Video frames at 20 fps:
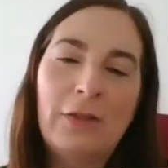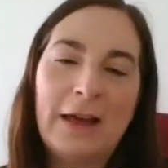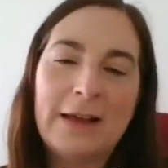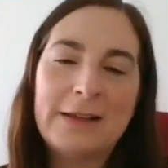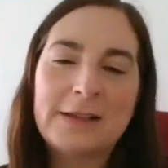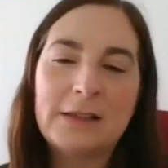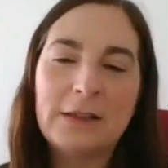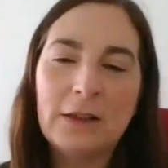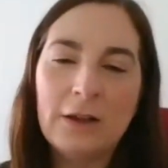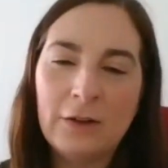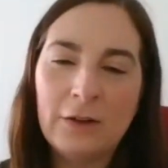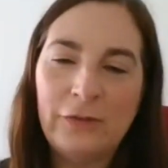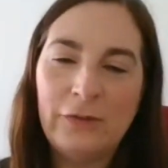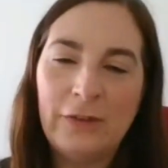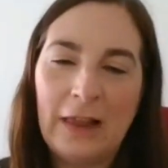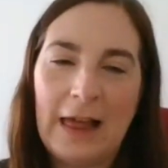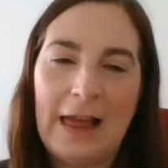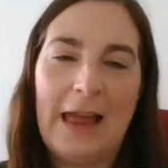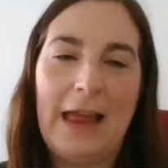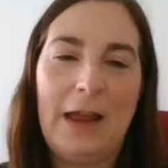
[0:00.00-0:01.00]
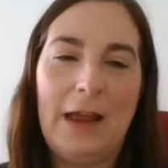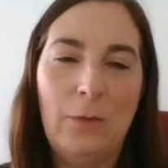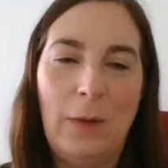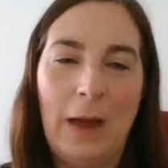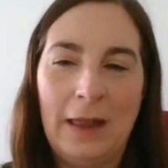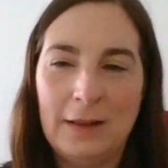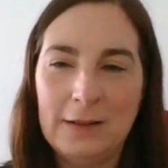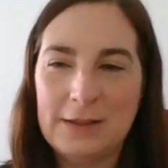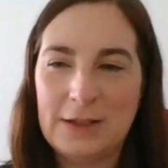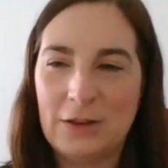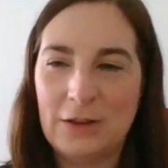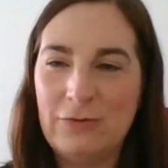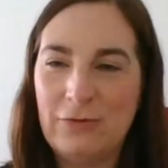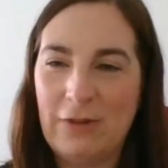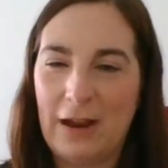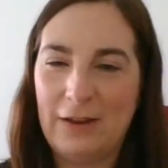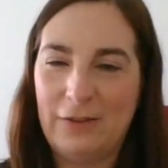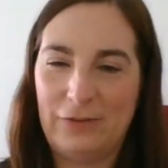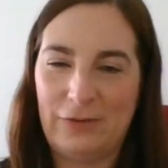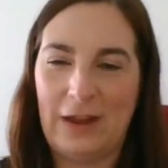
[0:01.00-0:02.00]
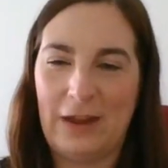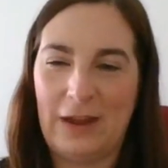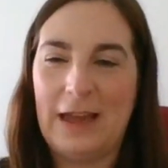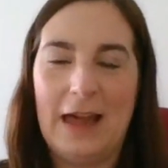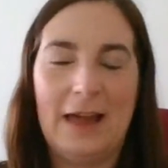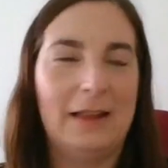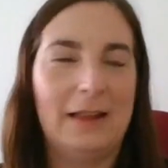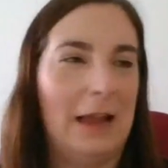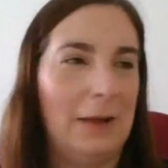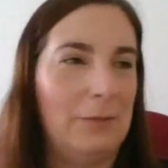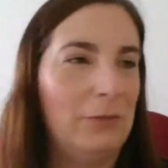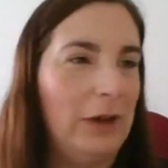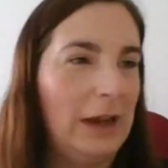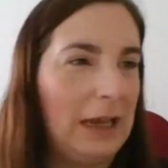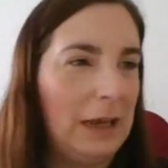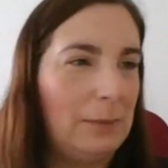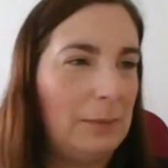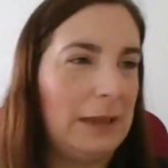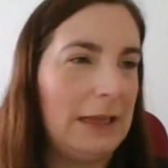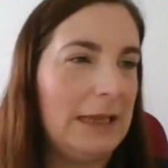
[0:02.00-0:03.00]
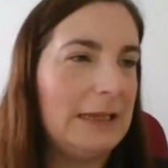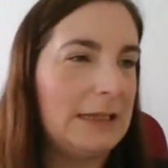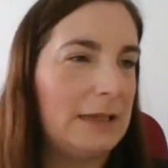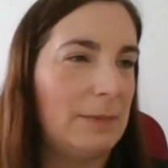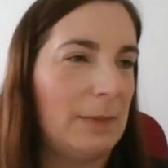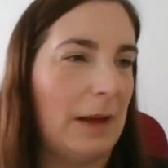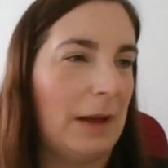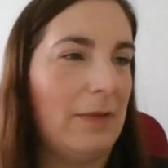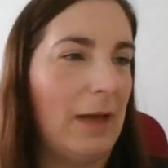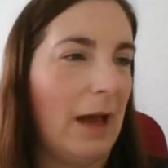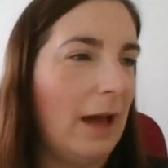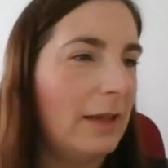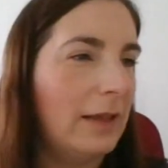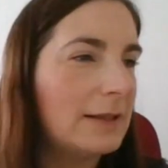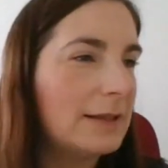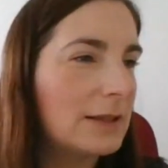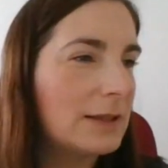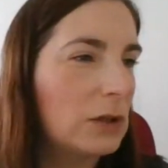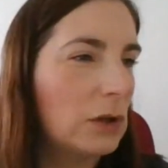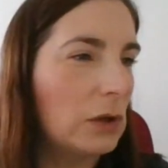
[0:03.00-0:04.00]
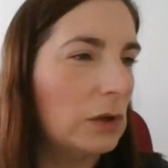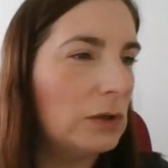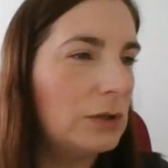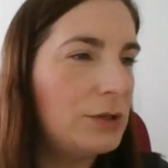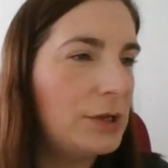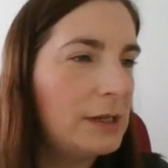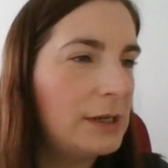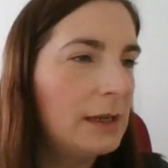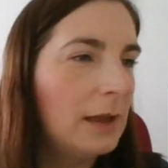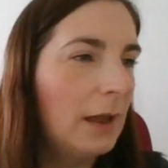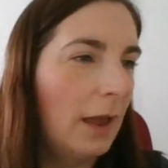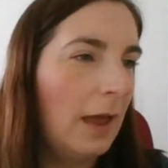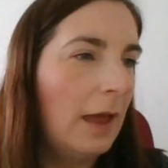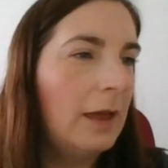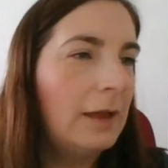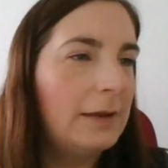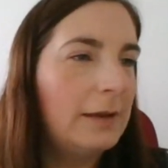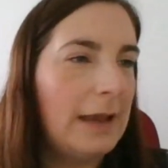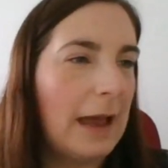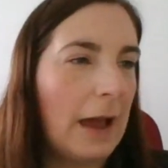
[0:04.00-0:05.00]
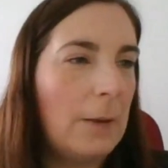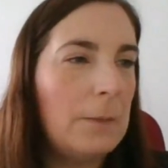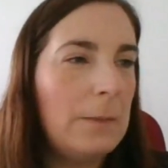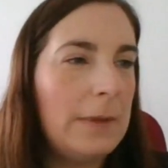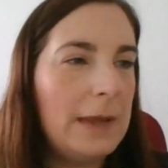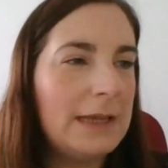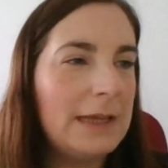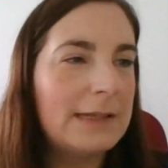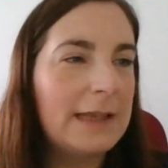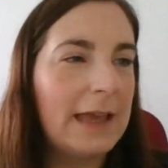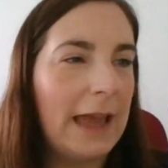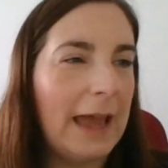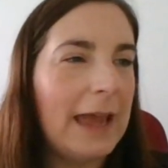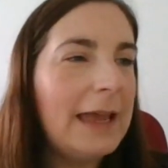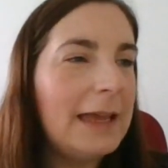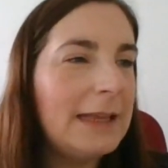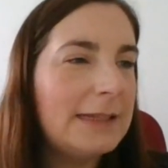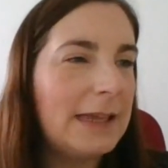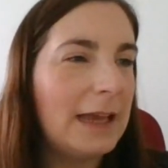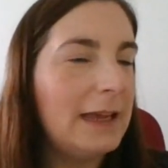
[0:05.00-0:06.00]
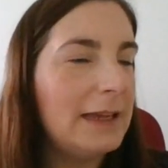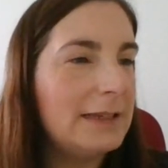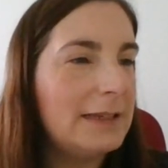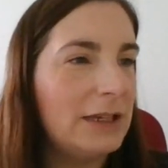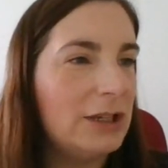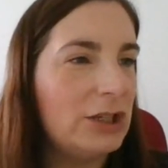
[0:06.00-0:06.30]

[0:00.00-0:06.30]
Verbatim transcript: that's lovely. Well done, Raphael. I'm really pleased about that. That's good. Now, Miss Cater is